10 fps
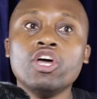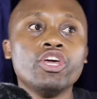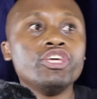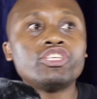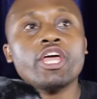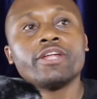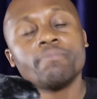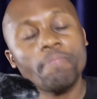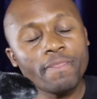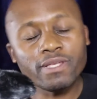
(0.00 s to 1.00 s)
he said,
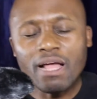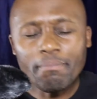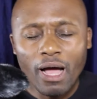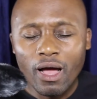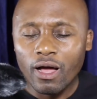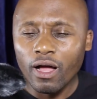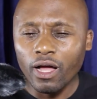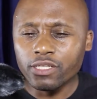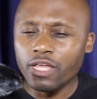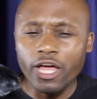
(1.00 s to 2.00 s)
December
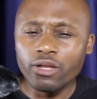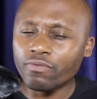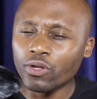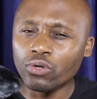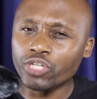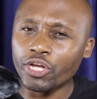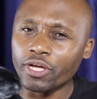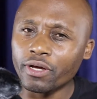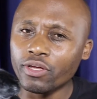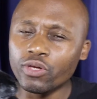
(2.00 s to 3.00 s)
is the end of the load
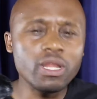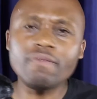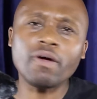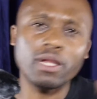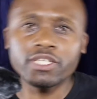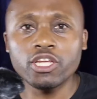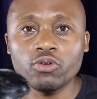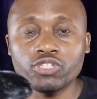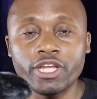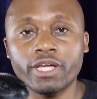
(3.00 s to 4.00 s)
shedding. You're never going to see
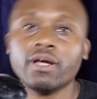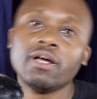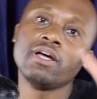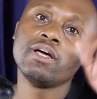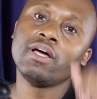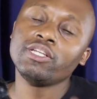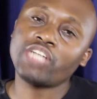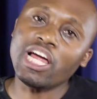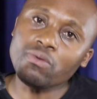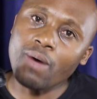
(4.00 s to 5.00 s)
load shedding.
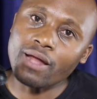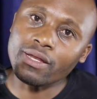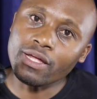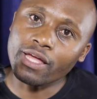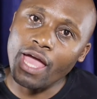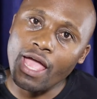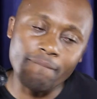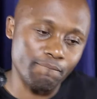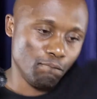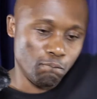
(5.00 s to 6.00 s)
January
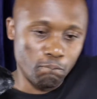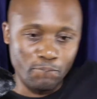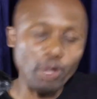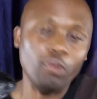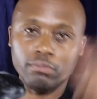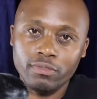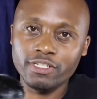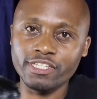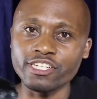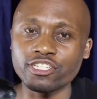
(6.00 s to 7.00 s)
came, boom,
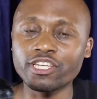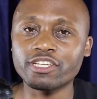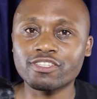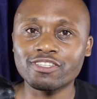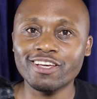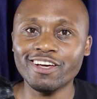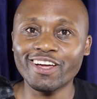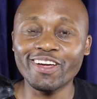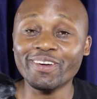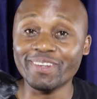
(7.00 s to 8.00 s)
stage 6.
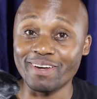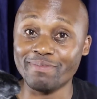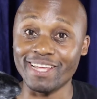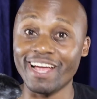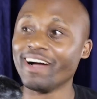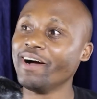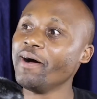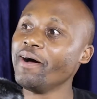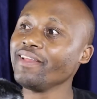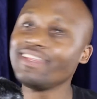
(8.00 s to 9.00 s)
You know what I'm saying?
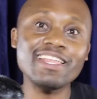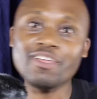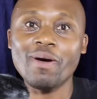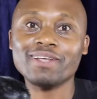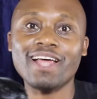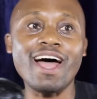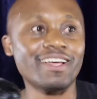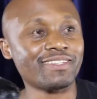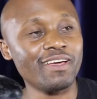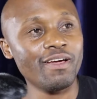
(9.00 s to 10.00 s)
Then he was
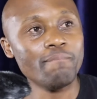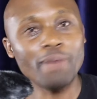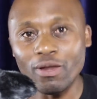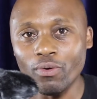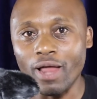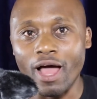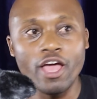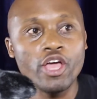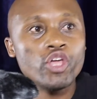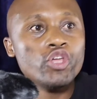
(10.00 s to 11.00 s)
asked, Balula,
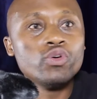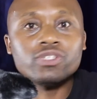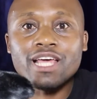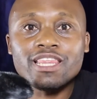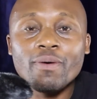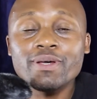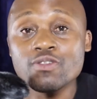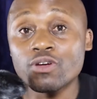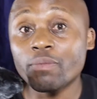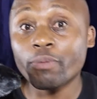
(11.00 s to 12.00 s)
you said there was
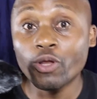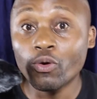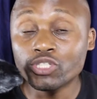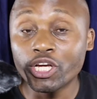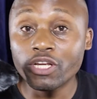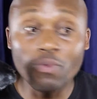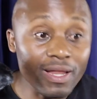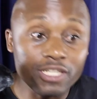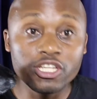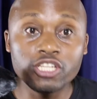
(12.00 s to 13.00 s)
not going to be load shedding. What
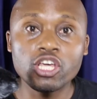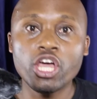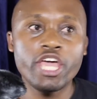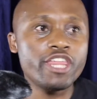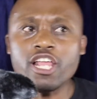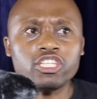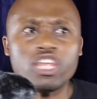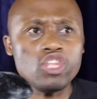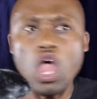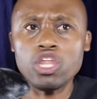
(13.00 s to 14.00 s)
is this? He then
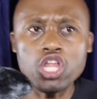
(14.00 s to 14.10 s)
said, no.